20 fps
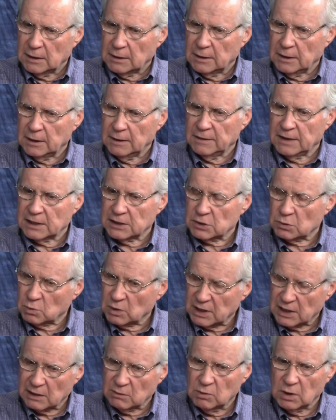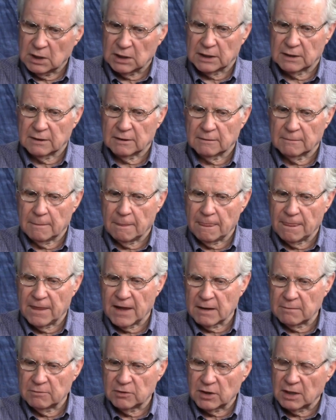And that's the way they want it
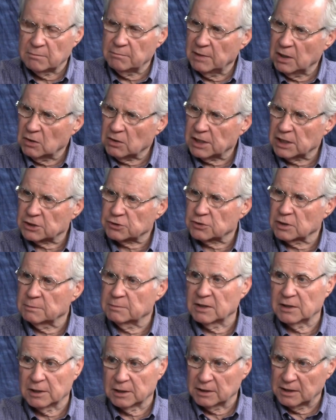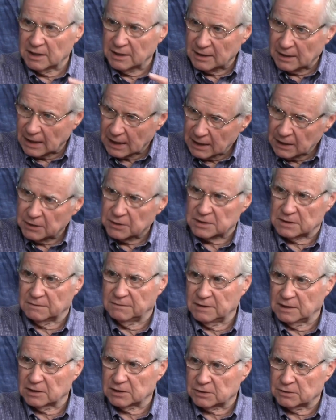they they milk history, but they're deniers of
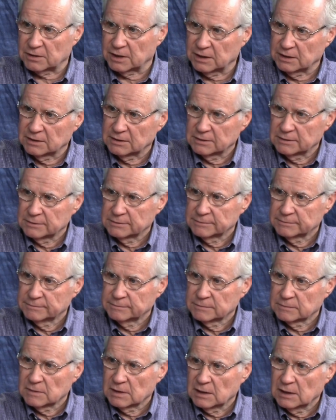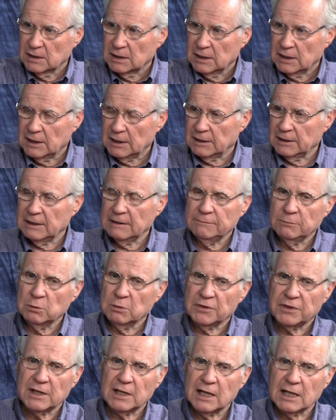history. Yeah. And even
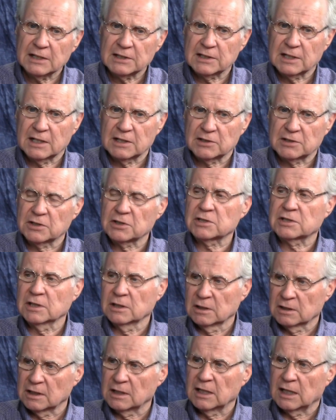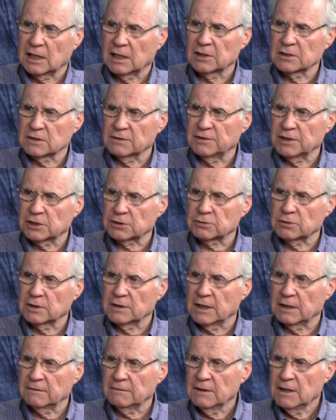with the essays, they're still deniers of history.
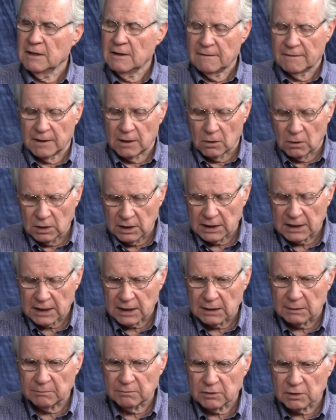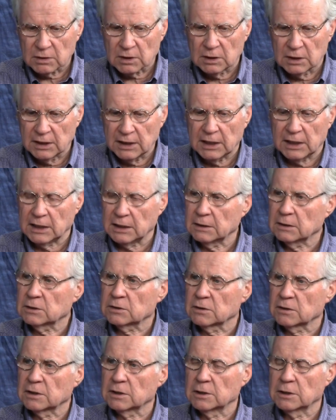They they only come clean
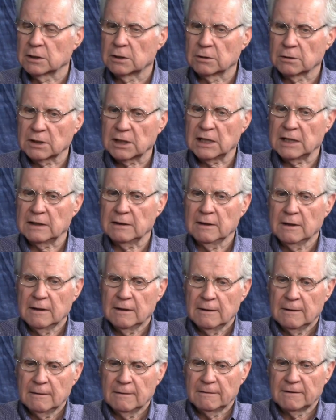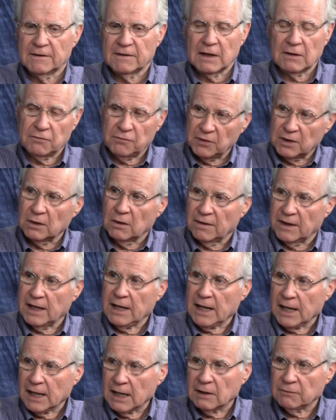to the degree that they feel they
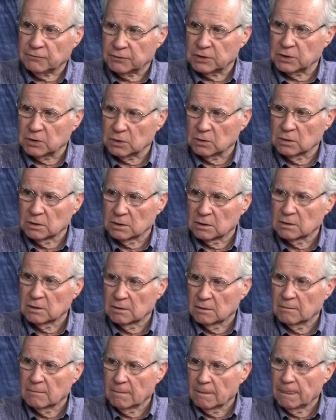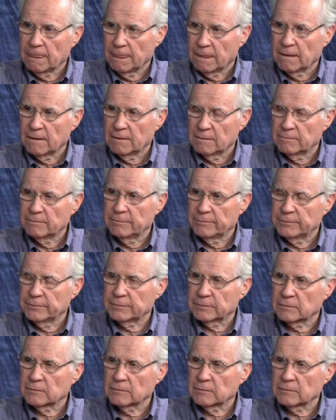have to. To be at